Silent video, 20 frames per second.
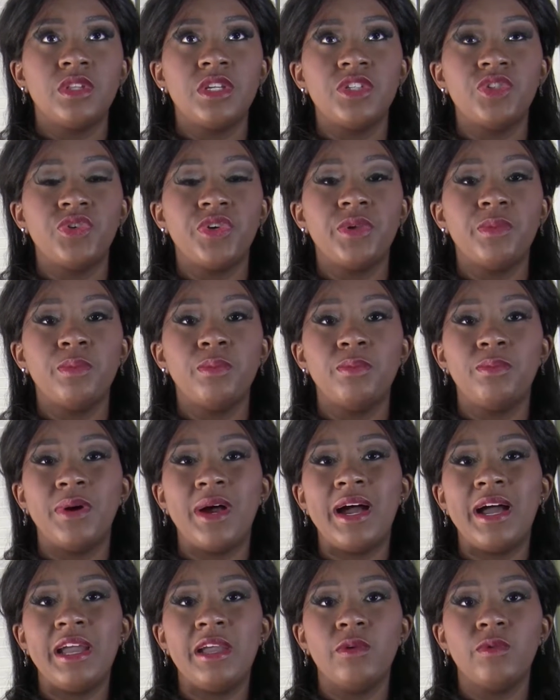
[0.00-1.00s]
things you can
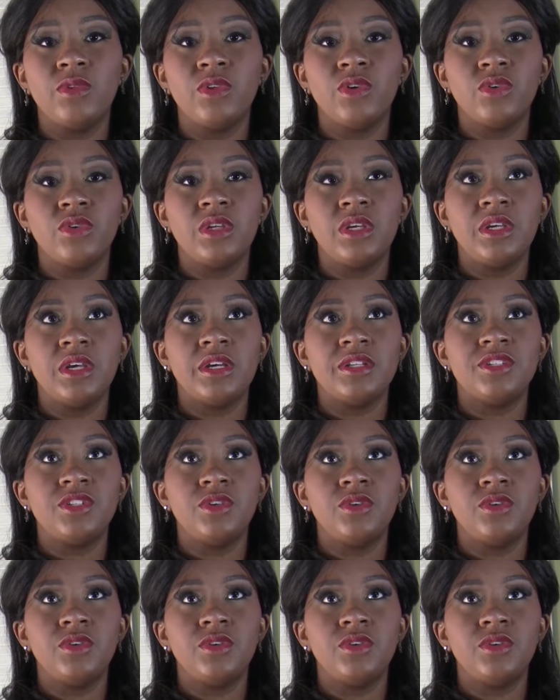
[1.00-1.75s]
buy with your lingots.